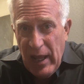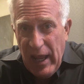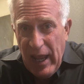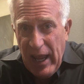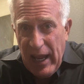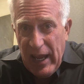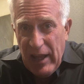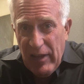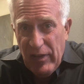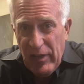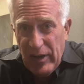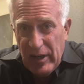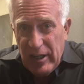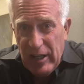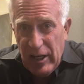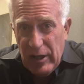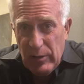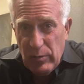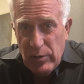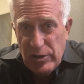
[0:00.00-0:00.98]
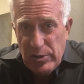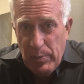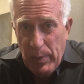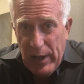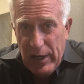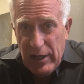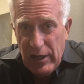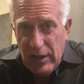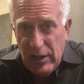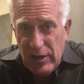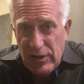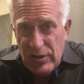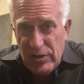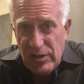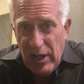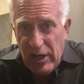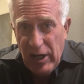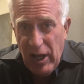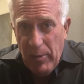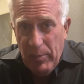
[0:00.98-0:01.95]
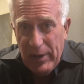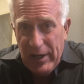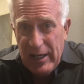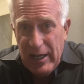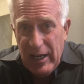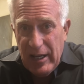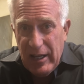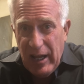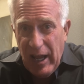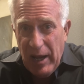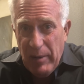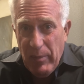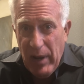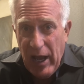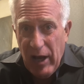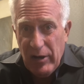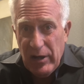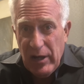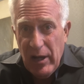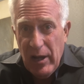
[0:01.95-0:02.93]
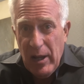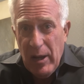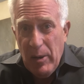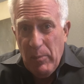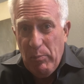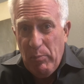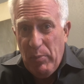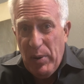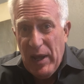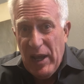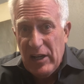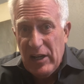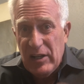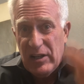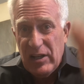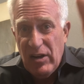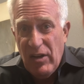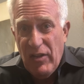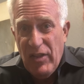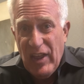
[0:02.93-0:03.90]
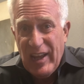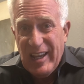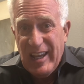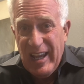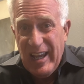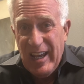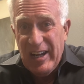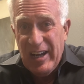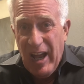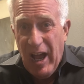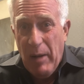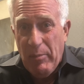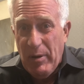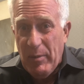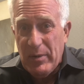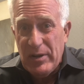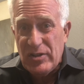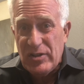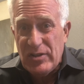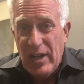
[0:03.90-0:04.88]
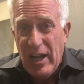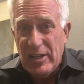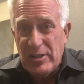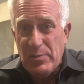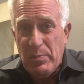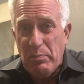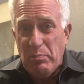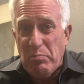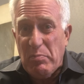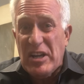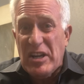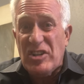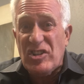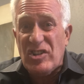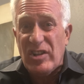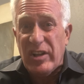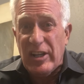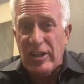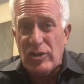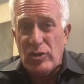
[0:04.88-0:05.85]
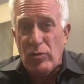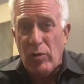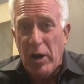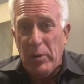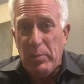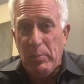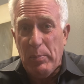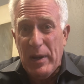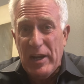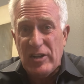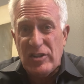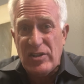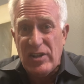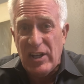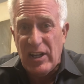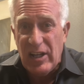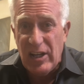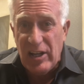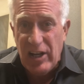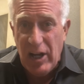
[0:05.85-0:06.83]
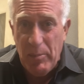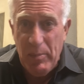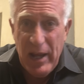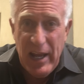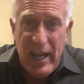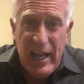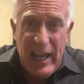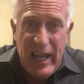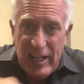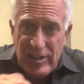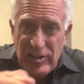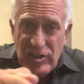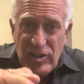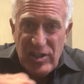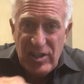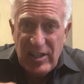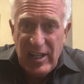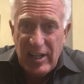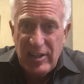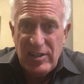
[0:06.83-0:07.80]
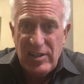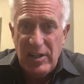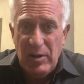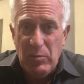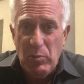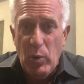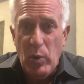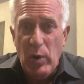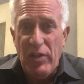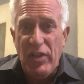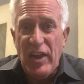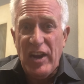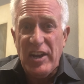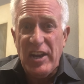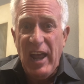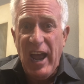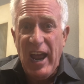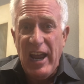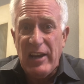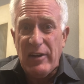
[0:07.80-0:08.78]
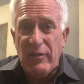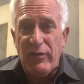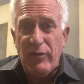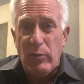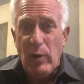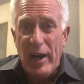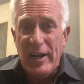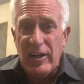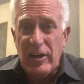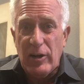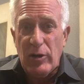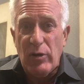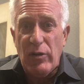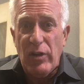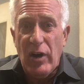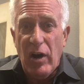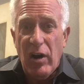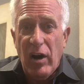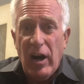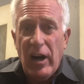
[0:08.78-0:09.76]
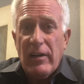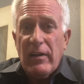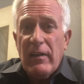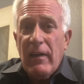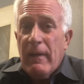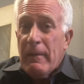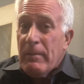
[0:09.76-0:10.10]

and the kid was beating his son up, and he came out, picked the kid up. I mean, this guy's beastly strong, picks the kid up and sticks him with a knife right near the heart.